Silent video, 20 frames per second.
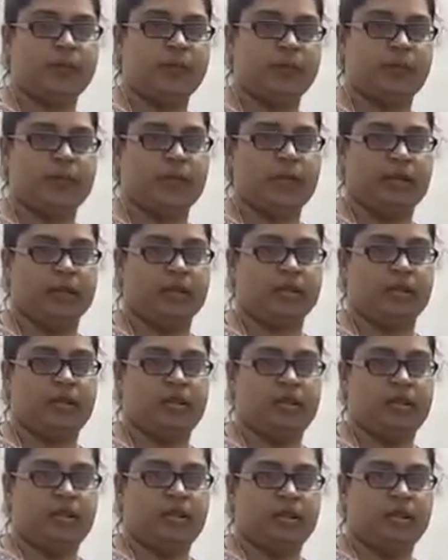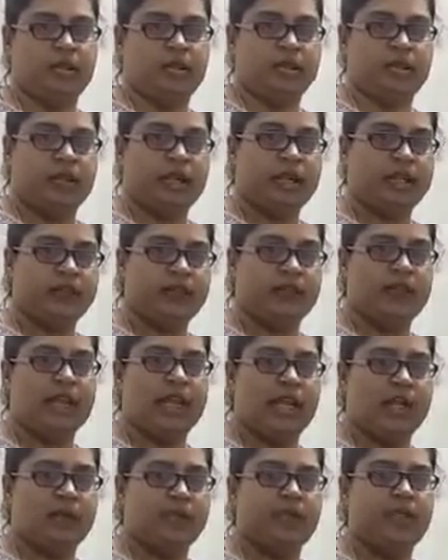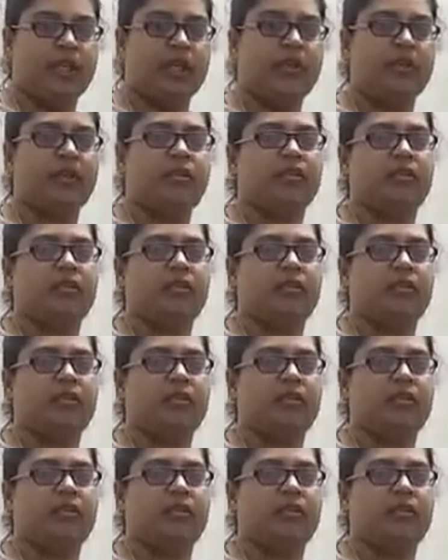the plant. It will help the